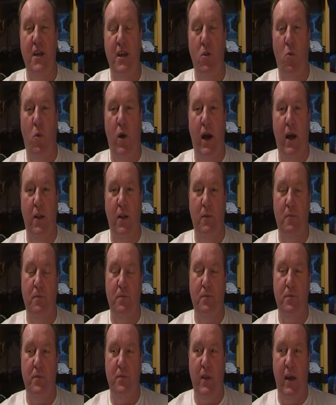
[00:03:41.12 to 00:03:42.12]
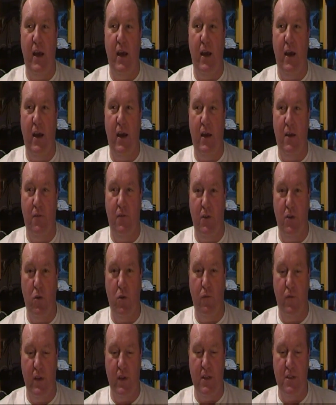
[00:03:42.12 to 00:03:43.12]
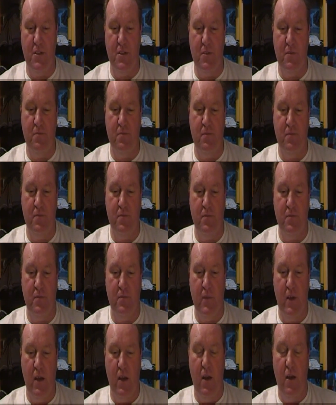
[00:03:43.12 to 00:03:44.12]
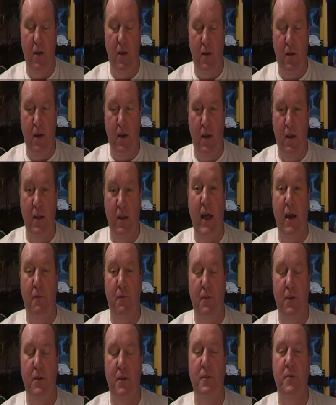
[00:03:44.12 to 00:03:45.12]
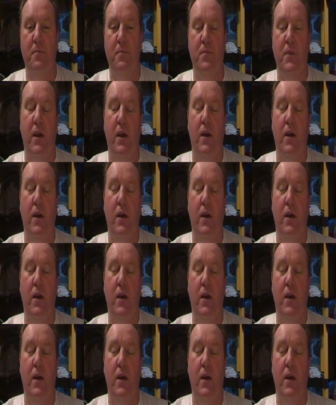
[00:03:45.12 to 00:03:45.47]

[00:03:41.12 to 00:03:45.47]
stayed a while, and of its own volition left.